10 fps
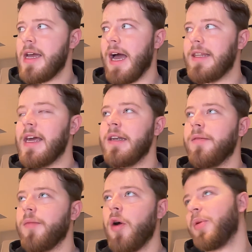And
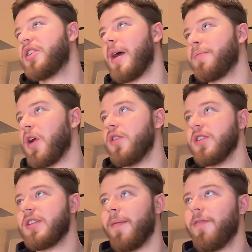then OpenChat goes a
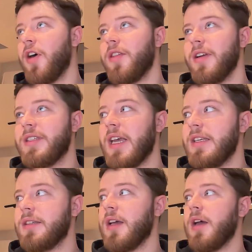step further. It
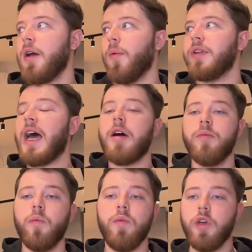says, well,
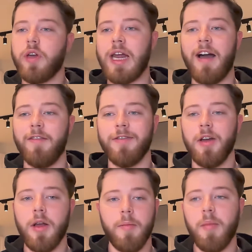now you can have
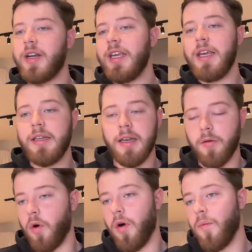money
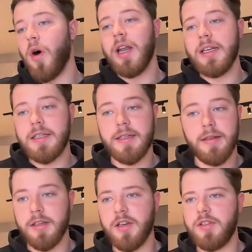or wallets
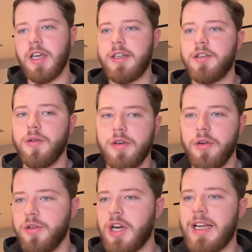associated to
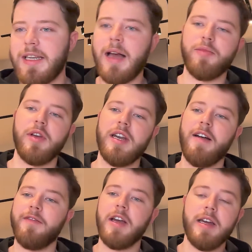your chat app. You can
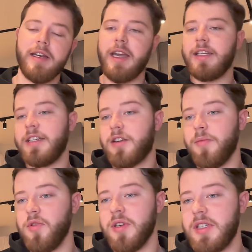have gated
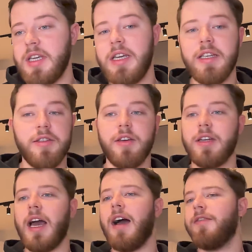communities. You can
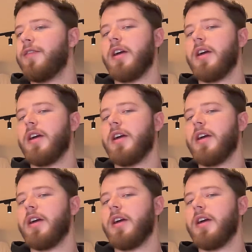have,